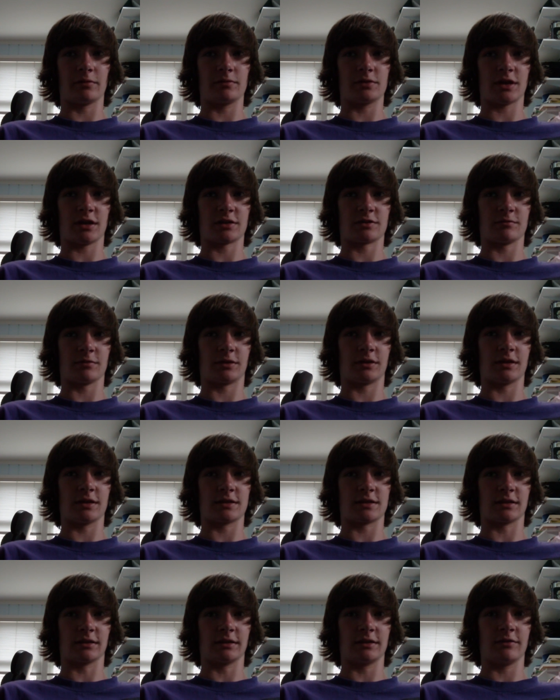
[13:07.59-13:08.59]
and Joshing with
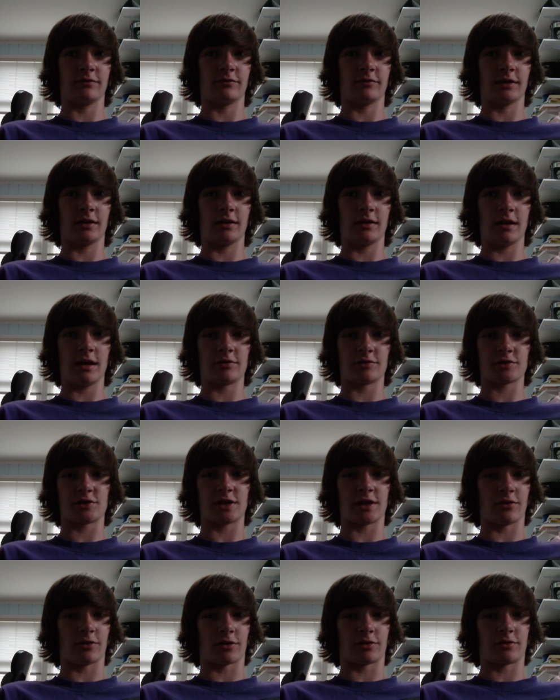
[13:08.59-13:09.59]
this and leave an
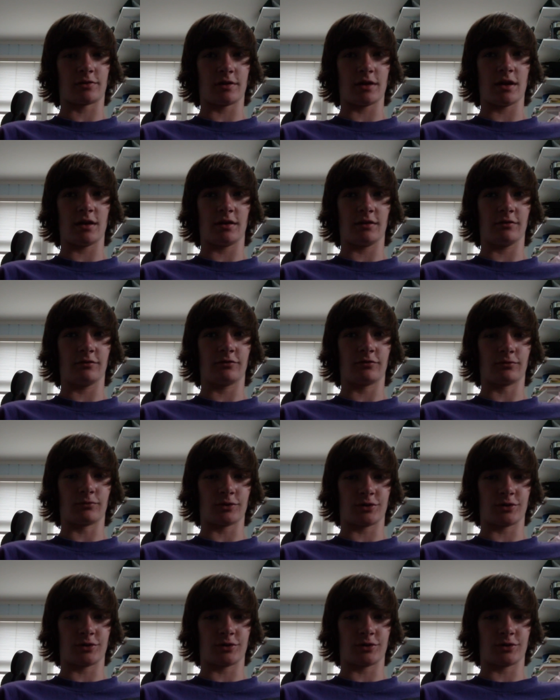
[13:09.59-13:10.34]
interesting or creative